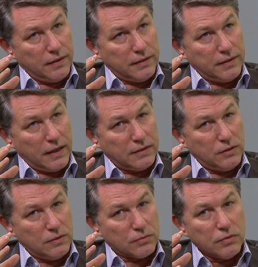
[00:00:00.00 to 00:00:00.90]
that
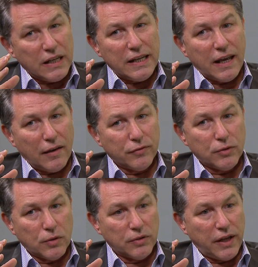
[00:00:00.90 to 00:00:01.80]
you really have
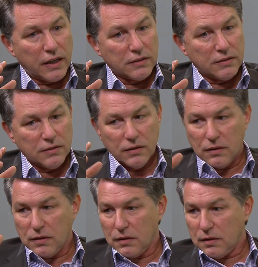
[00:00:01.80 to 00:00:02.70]
to connect
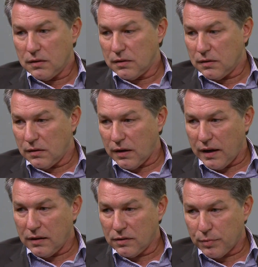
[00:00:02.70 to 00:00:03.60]
the
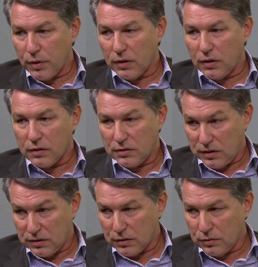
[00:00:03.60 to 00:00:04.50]
end product
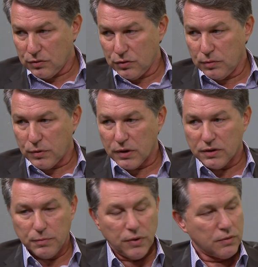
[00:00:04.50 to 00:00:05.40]
and the consumer
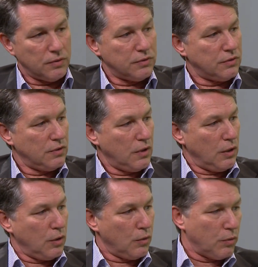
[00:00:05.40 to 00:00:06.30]
experience
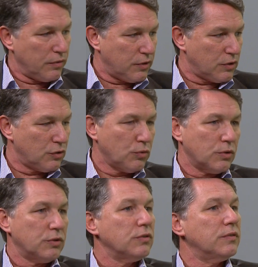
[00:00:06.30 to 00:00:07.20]
with the
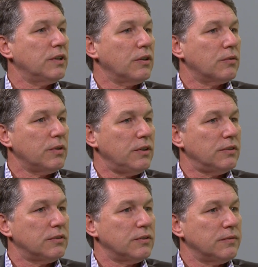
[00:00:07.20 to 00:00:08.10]
source of the
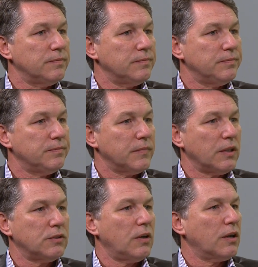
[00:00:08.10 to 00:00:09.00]
ingredients. Mm.
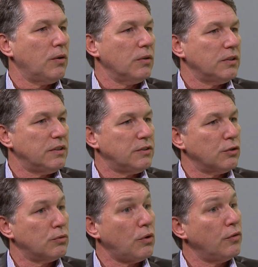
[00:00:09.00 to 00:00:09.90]
And so I call it it's a
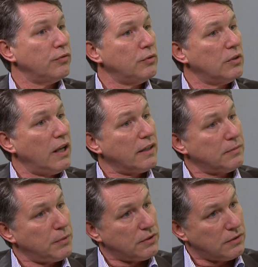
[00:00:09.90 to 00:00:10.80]
grove to
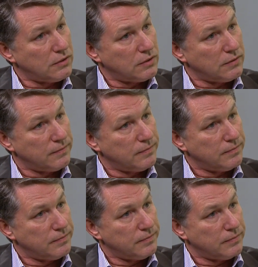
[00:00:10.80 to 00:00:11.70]
glass business. Mm
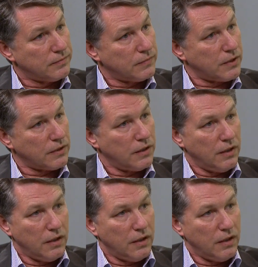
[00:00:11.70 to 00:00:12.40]
-hmm. Right?